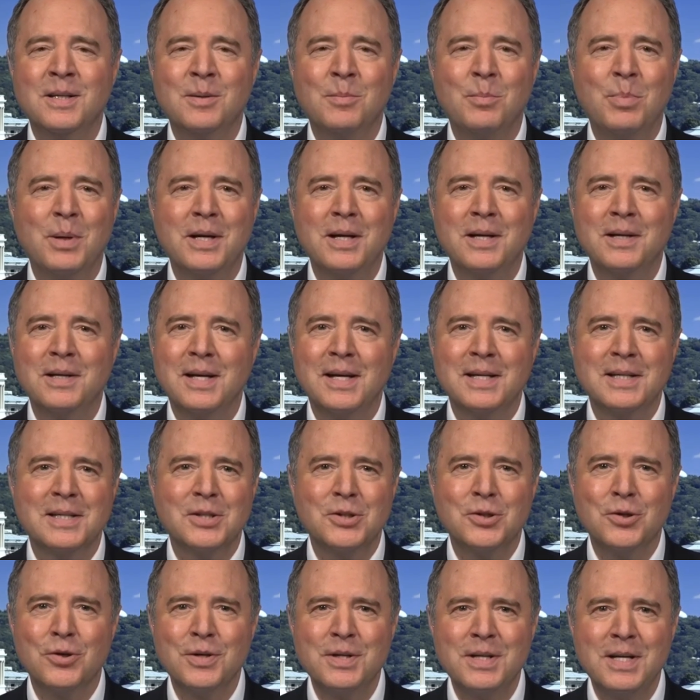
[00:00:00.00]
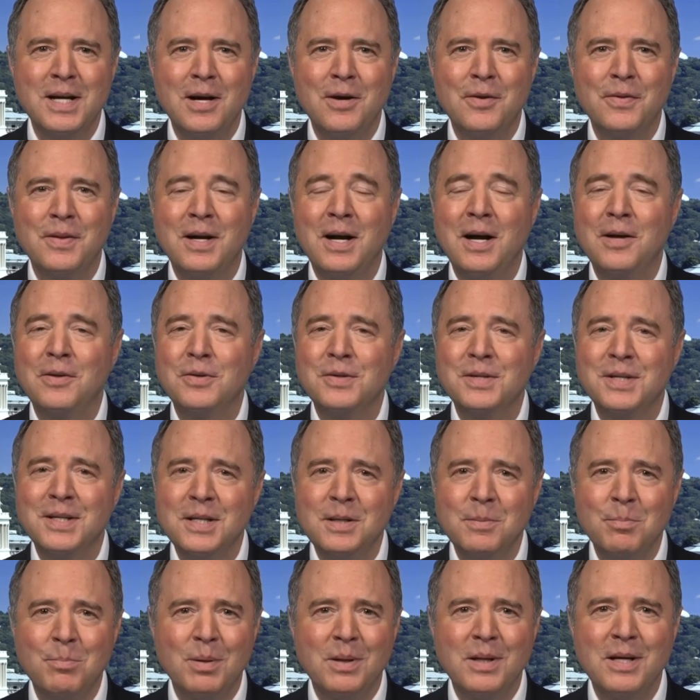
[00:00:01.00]
But as it turned out, they either
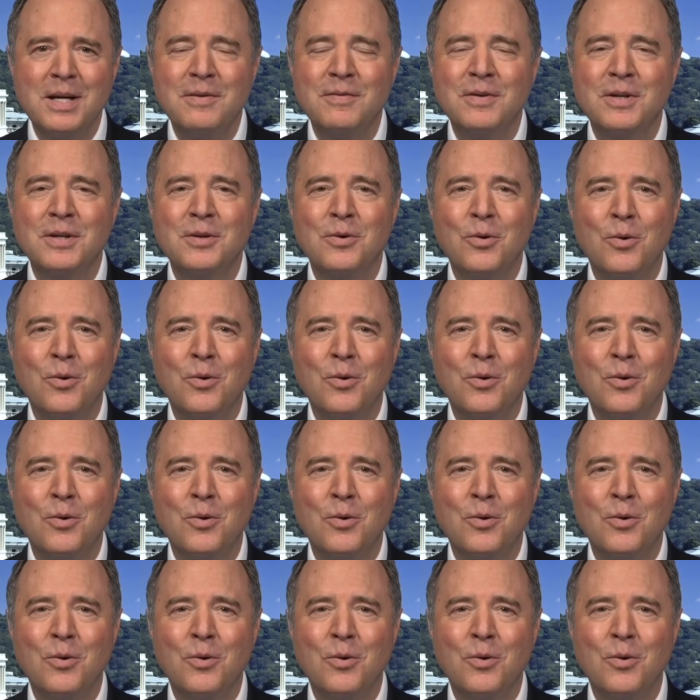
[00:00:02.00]
didn't believe it